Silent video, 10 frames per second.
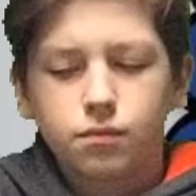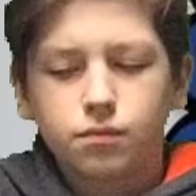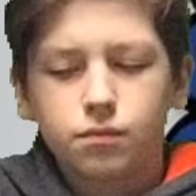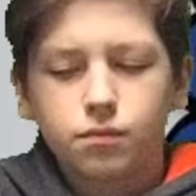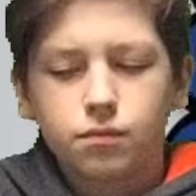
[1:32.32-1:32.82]

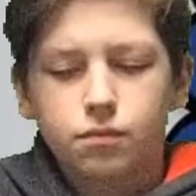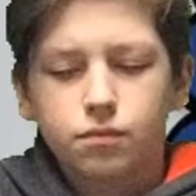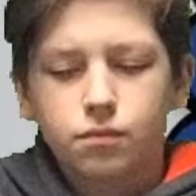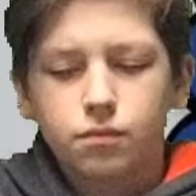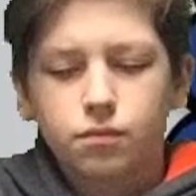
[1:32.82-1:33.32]

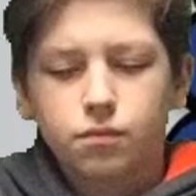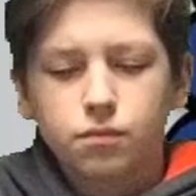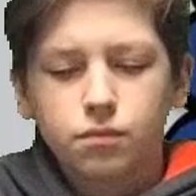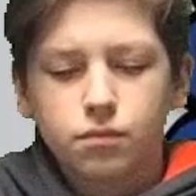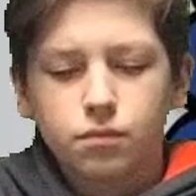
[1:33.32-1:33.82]

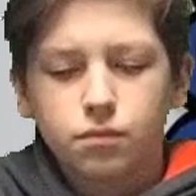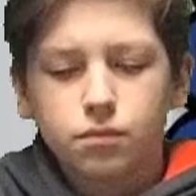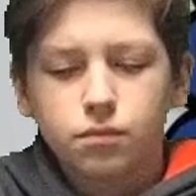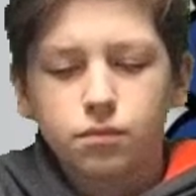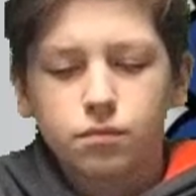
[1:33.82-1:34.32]

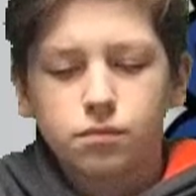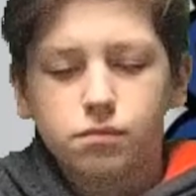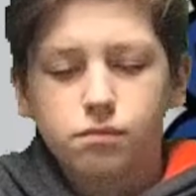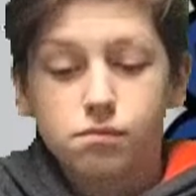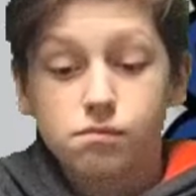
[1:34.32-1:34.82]

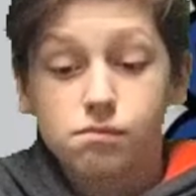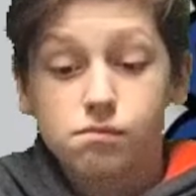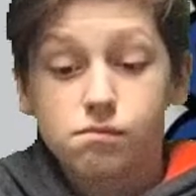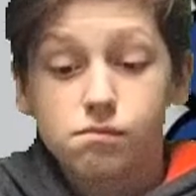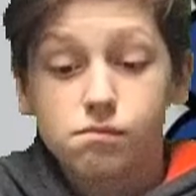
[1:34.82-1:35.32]

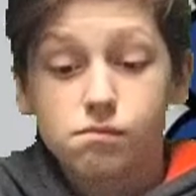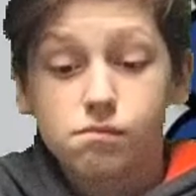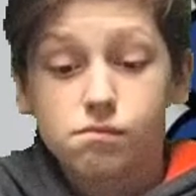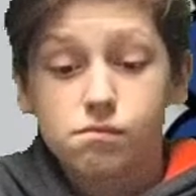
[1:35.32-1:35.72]
No words are spoken by the person on screen.